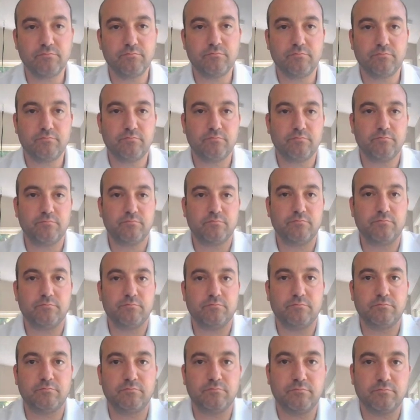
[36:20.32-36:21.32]

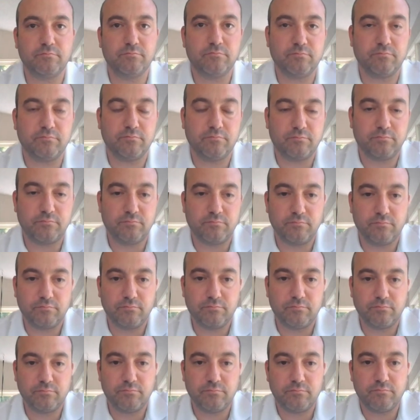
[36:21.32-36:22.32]

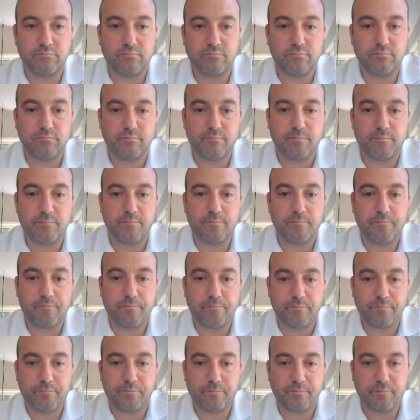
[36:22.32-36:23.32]

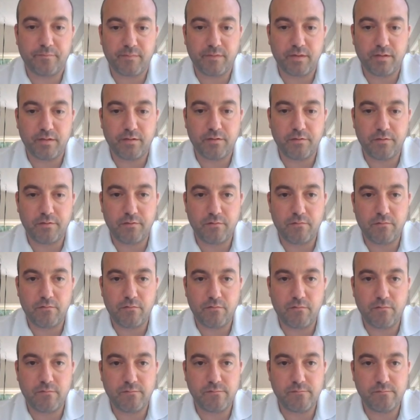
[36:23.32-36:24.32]

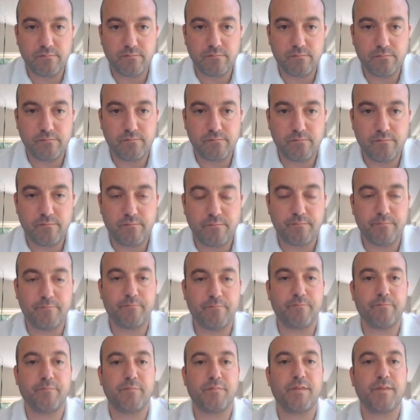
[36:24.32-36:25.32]

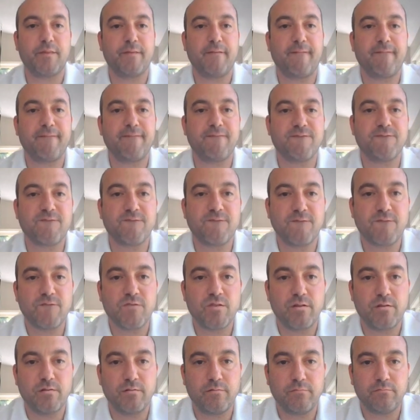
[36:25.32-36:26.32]

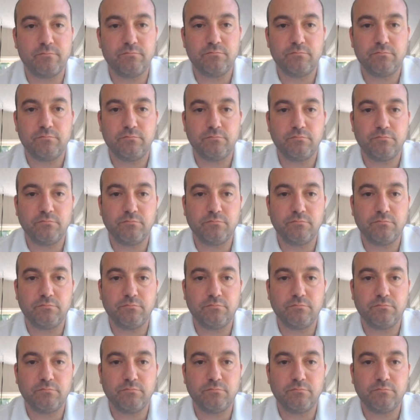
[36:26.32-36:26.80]
The person shown says nothing.